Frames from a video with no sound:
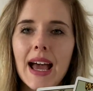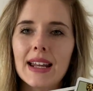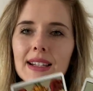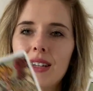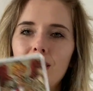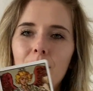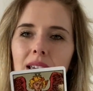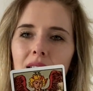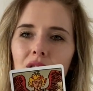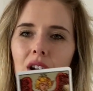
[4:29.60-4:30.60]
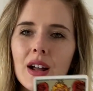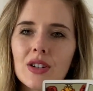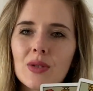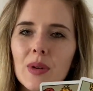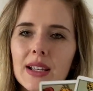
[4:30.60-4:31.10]
And it's like you're being
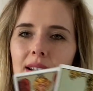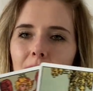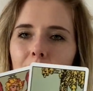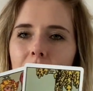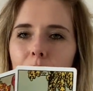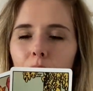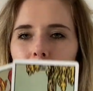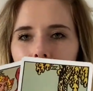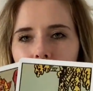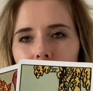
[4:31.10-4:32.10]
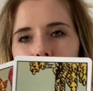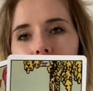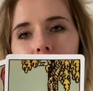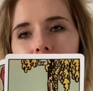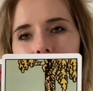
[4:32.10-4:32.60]
judged by some people because you're
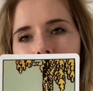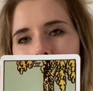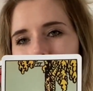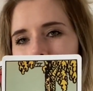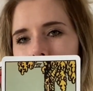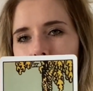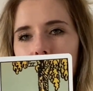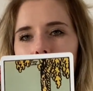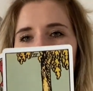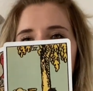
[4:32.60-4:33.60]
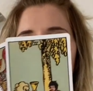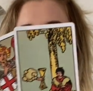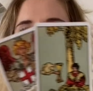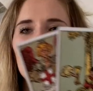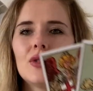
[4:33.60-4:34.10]
not accepting something that's
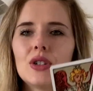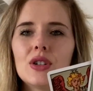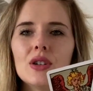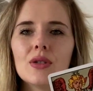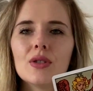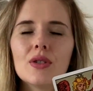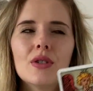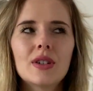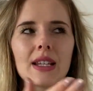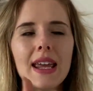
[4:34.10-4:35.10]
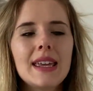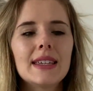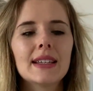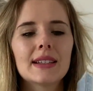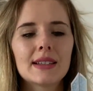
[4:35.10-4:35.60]
being offered to you, or you're not
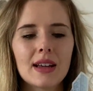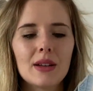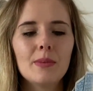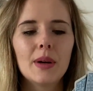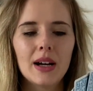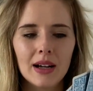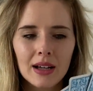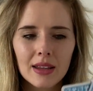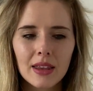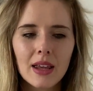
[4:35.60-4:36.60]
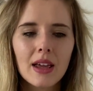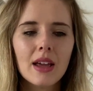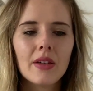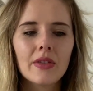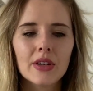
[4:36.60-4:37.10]
taking a certain path
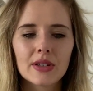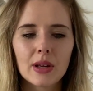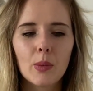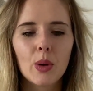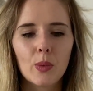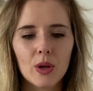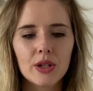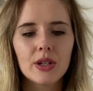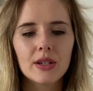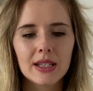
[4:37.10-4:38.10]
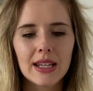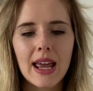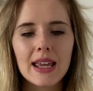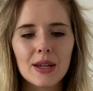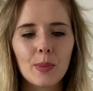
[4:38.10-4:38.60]
that someone wants you to
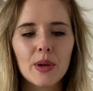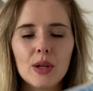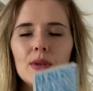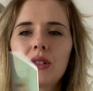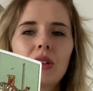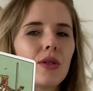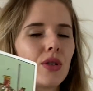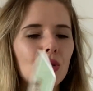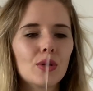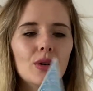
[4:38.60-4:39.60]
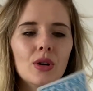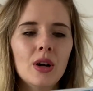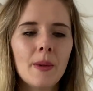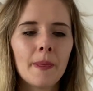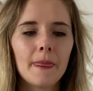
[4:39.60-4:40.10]
take. But you are so sure
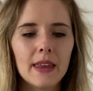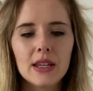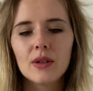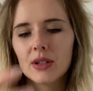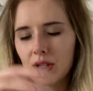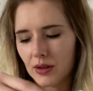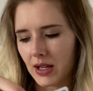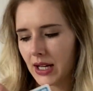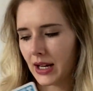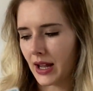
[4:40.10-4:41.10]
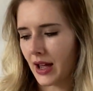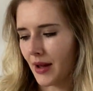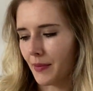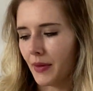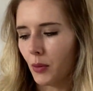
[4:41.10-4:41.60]
that you are doing
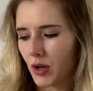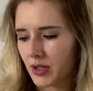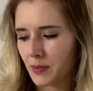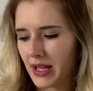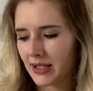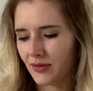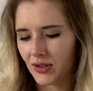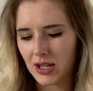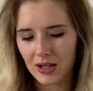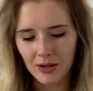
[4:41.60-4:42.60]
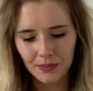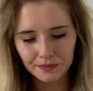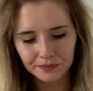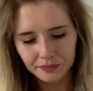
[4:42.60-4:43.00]
what's best for you.